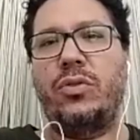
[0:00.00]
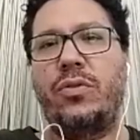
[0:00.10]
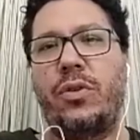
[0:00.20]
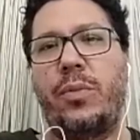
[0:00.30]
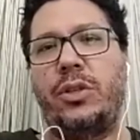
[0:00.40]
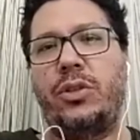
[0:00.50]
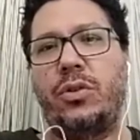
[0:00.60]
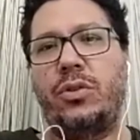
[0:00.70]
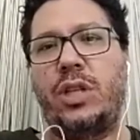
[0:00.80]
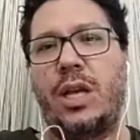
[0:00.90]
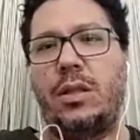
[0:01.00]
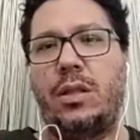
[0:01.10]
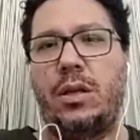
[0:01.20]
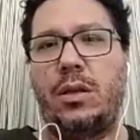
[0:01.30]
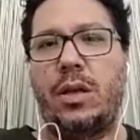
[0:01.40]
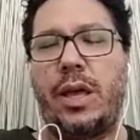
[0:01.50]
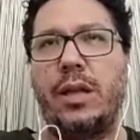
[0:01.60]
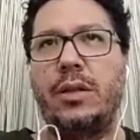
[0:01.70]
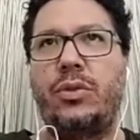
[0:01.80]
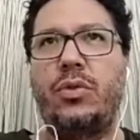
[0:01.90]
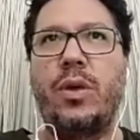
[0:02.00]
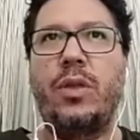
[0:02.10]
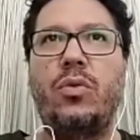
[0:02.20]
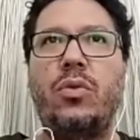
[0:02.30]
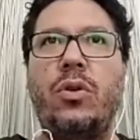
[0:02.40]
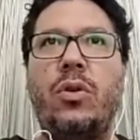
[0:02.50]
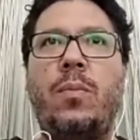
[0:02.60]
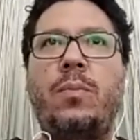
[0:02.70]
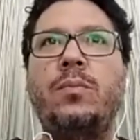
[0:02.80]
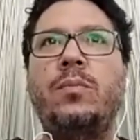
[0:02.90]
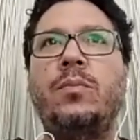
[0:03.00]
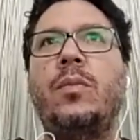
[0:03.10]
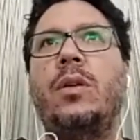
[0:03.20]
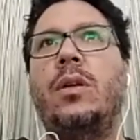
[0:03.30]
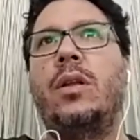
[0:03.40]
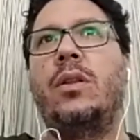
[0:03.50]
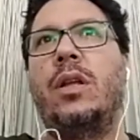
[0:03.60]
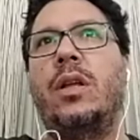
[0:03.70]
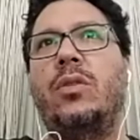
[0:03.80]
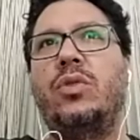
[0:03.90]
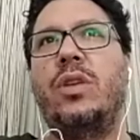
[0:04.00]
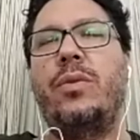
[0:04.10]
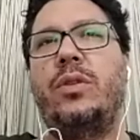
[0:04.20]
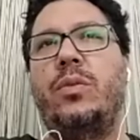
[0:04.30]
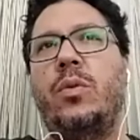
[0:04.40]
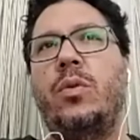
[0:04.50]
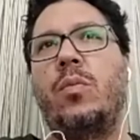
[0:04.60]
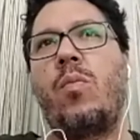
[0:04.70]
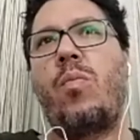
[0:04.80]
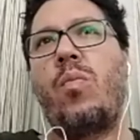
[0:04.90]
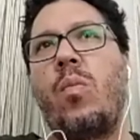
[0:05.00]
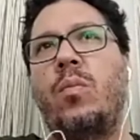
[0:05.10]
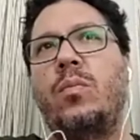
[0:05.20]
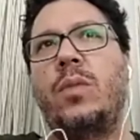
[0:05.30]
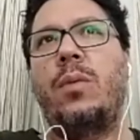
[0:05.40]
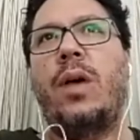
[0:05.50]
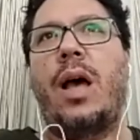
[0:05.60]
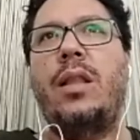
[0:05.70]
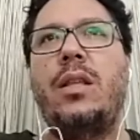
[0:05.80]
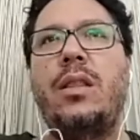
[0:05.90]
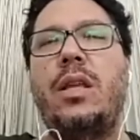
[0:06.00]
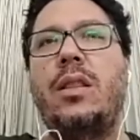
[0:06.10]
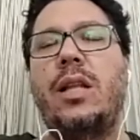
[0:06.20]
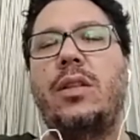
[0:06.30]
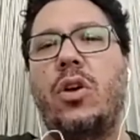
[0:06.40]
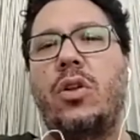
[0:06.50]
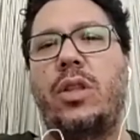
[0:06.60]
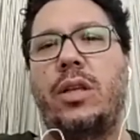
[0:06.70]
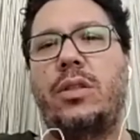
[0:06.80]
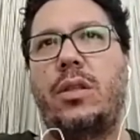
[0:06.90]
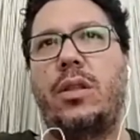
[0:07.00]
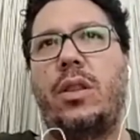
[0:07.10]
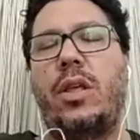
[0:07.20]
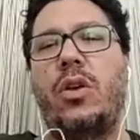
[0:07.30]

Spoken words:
formation chanting hails to Maduro and to Chavismo. And in that context, they